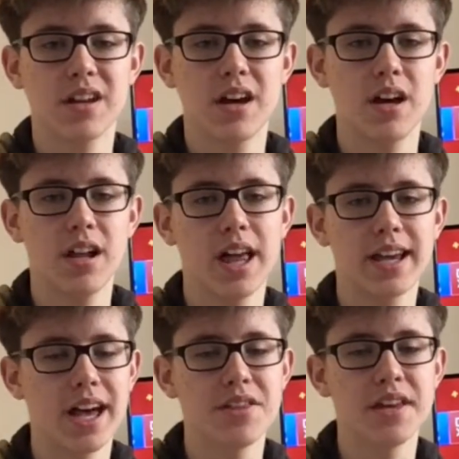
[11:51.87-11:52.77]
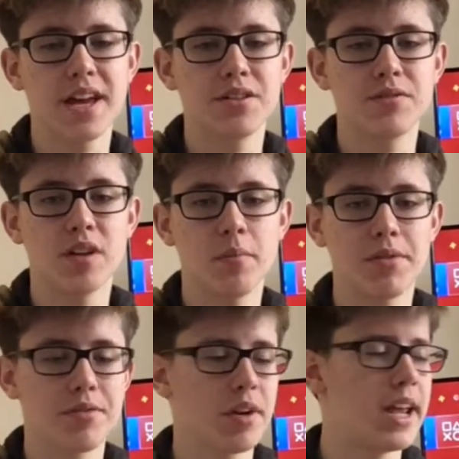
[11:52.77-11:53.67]
at the end of number
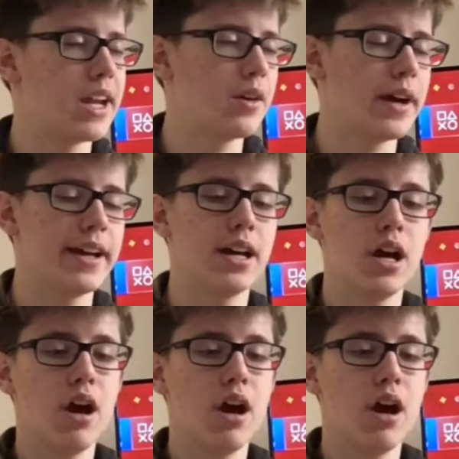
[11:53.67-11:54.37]
3 anyway,